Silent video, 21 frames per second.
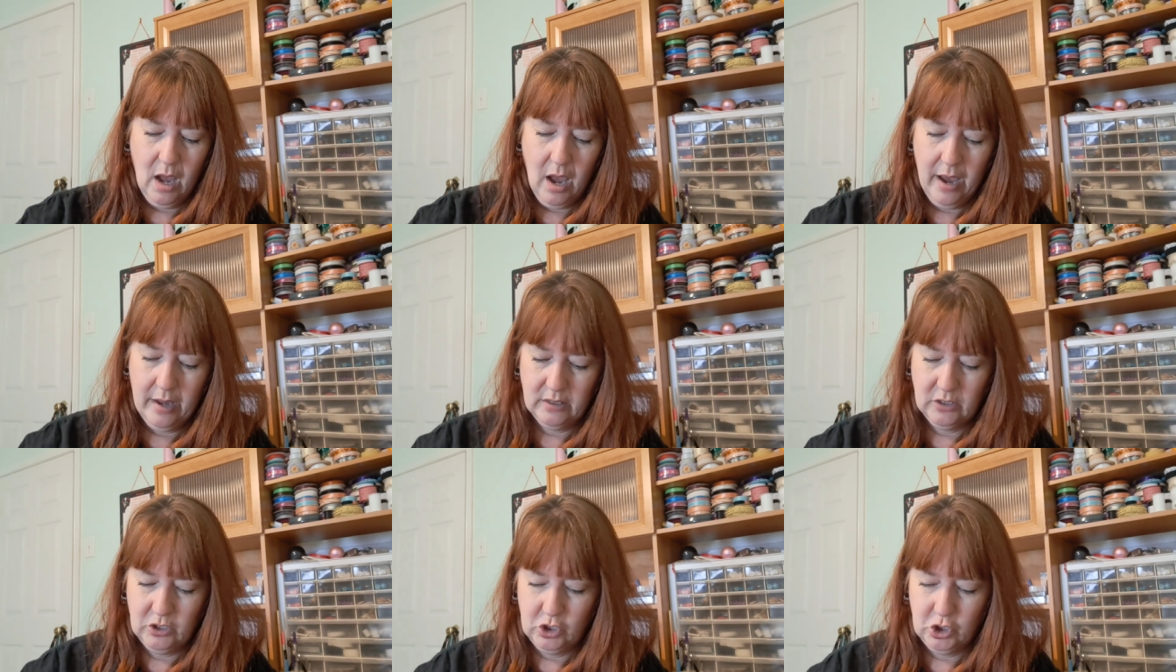
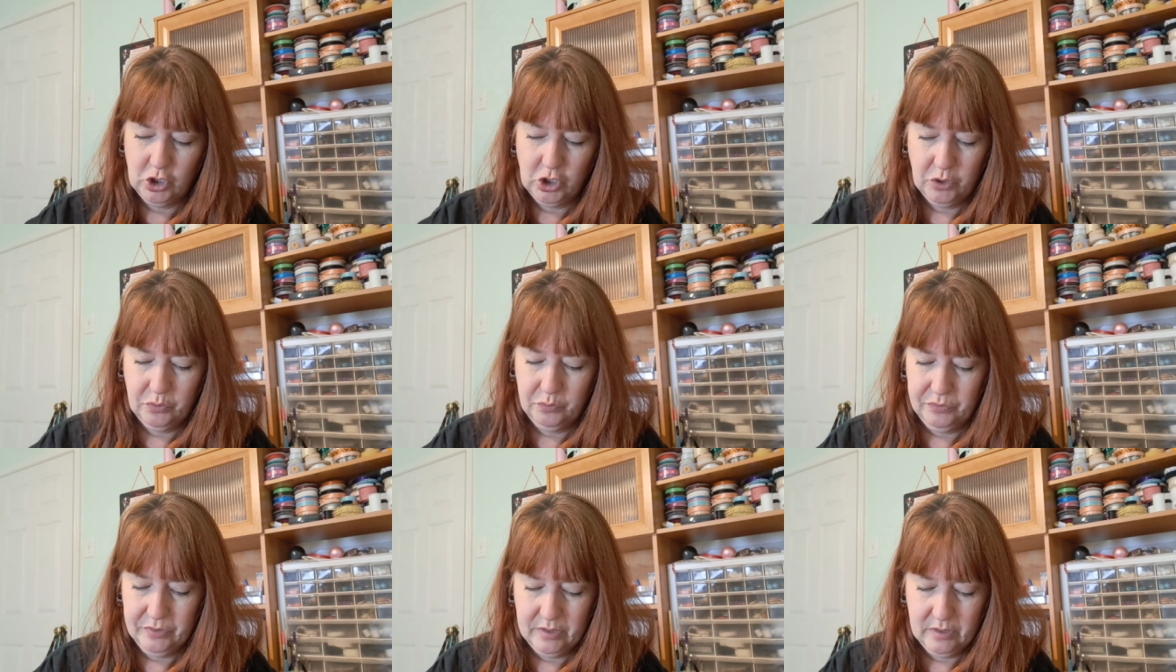I
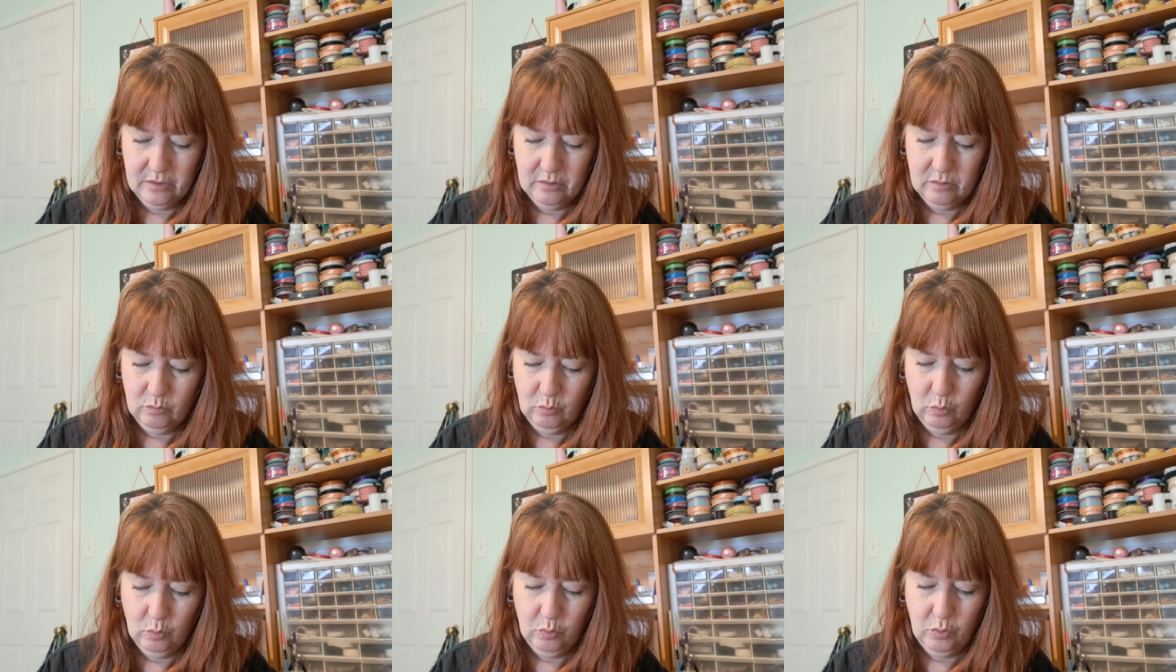don't
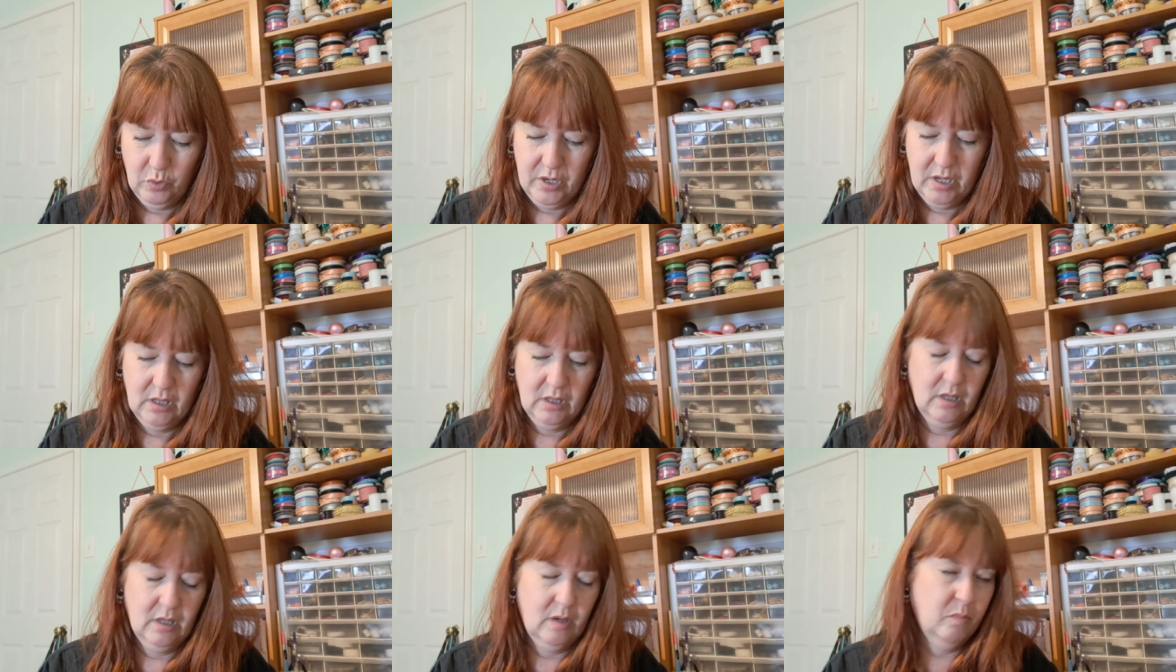
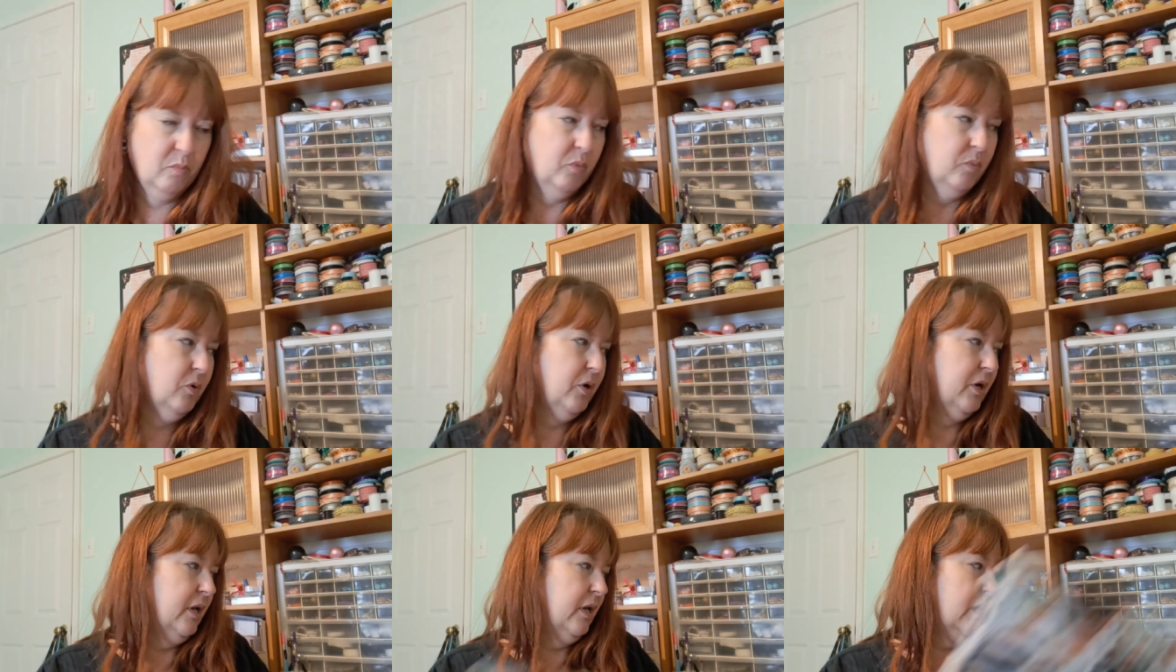really
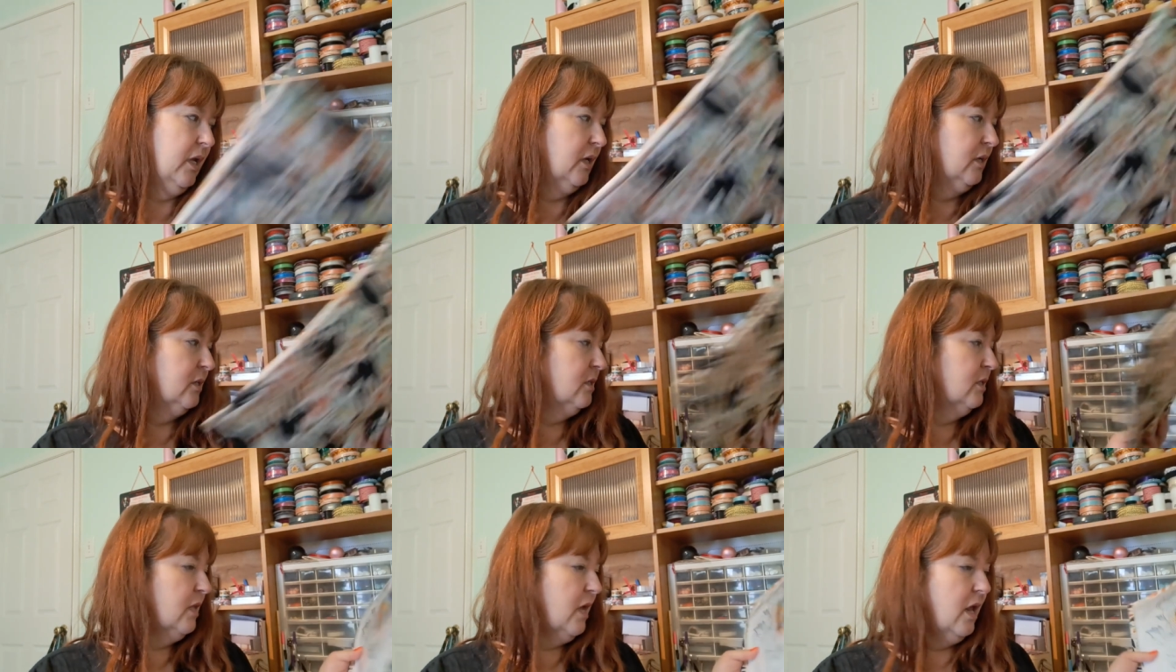
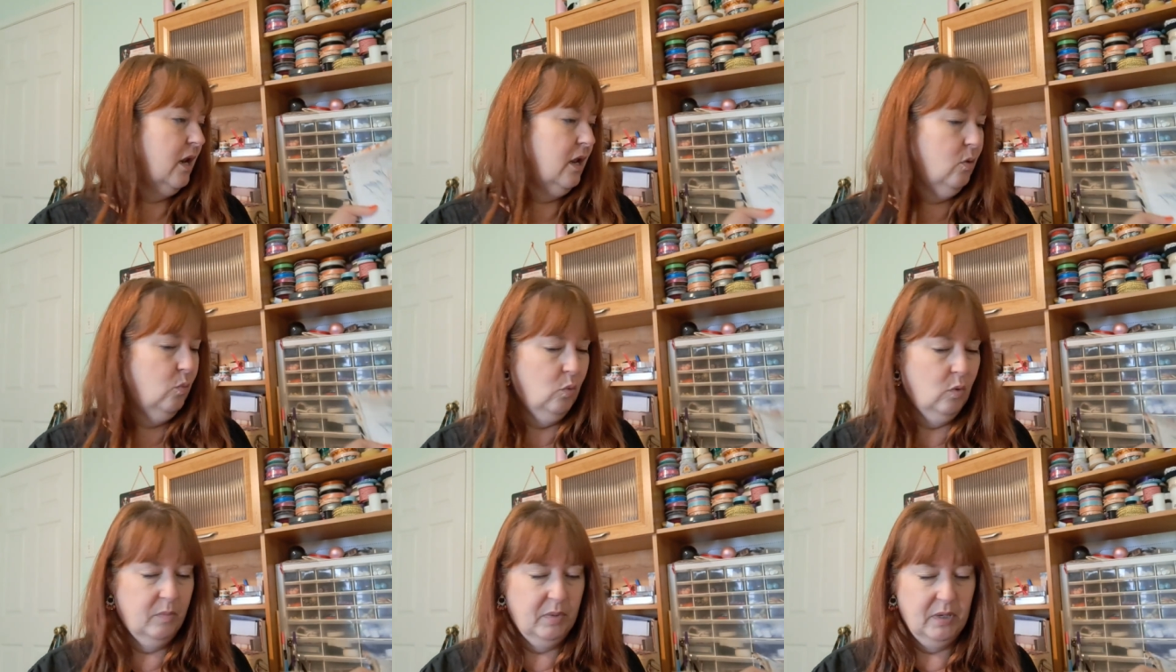predict that
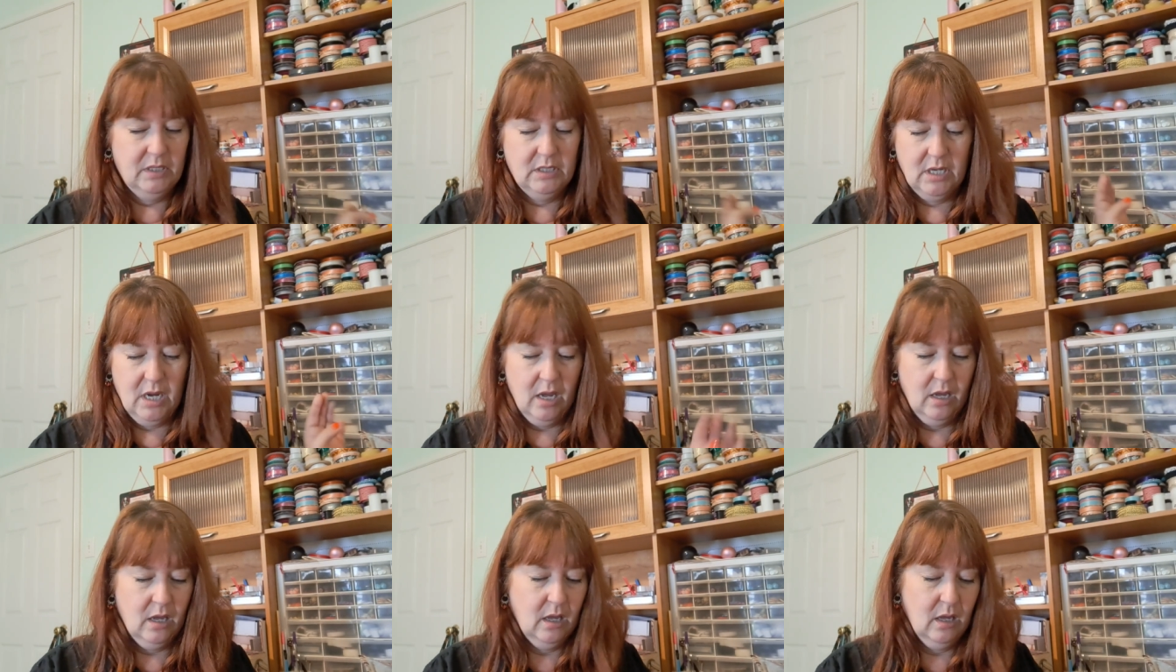it will be
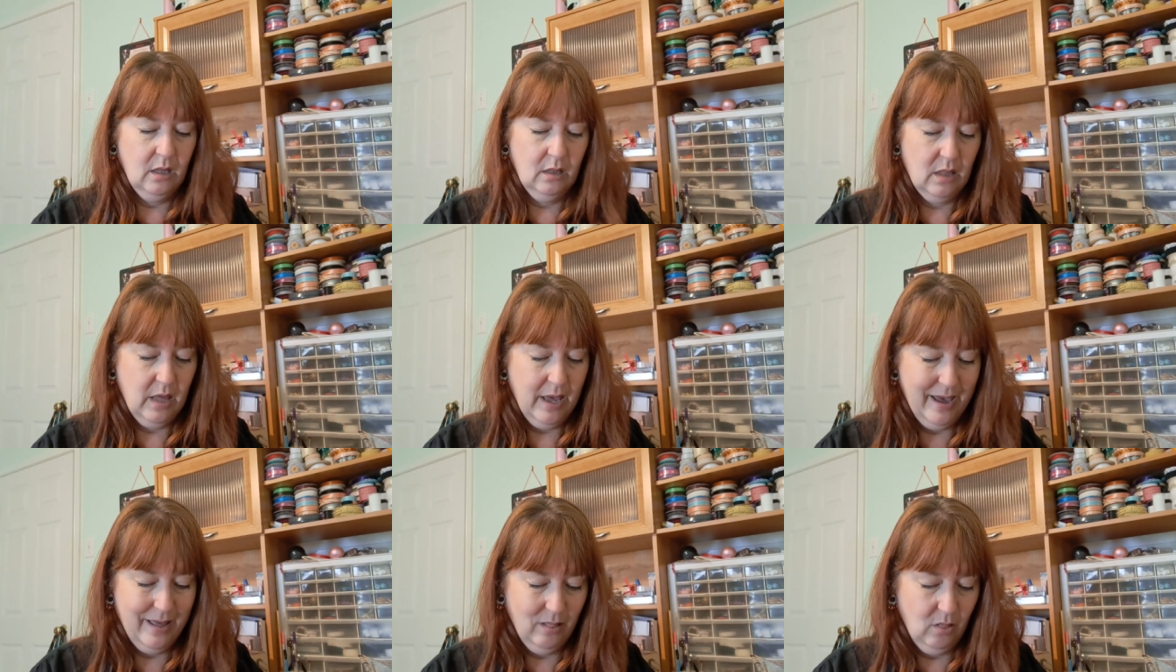taking
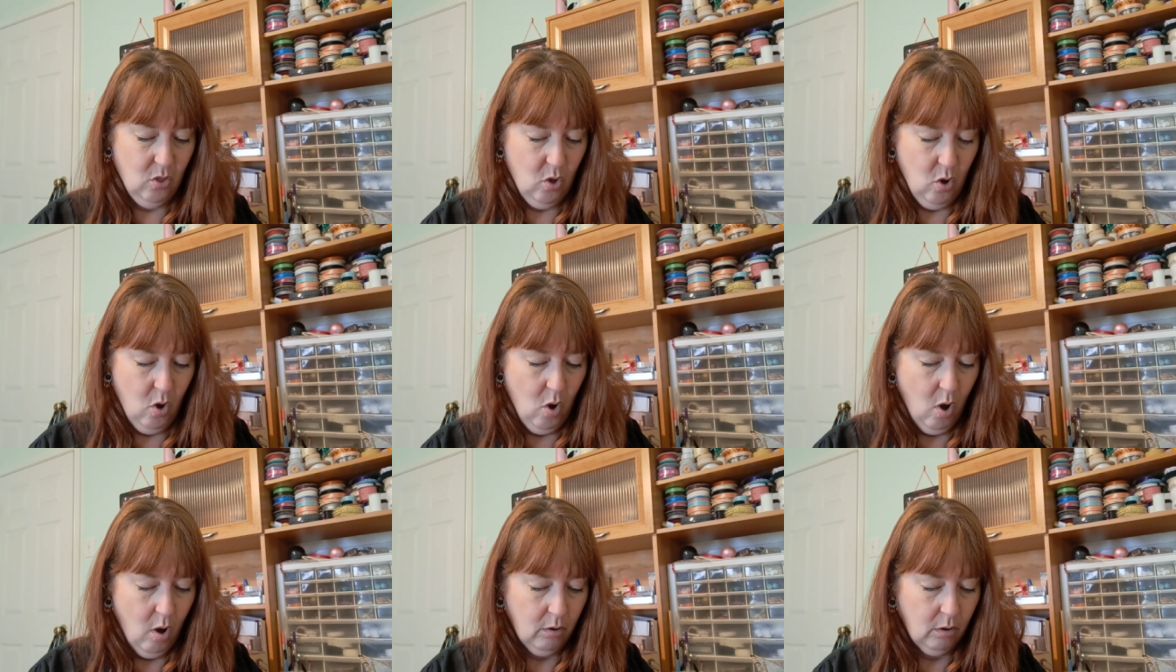that
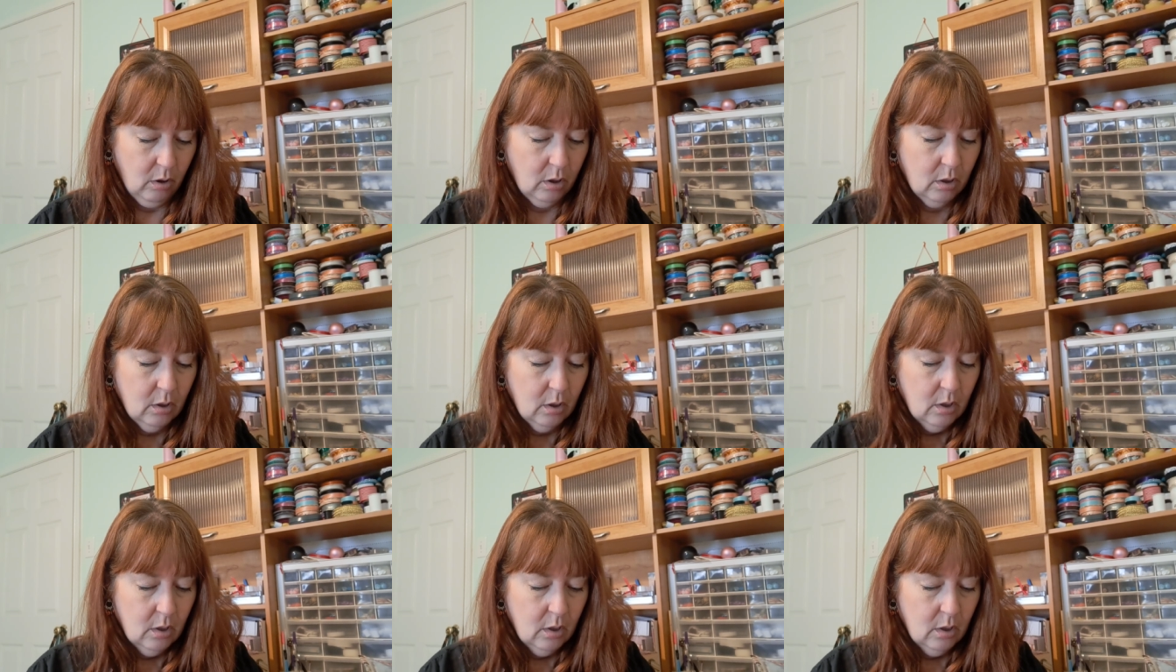long.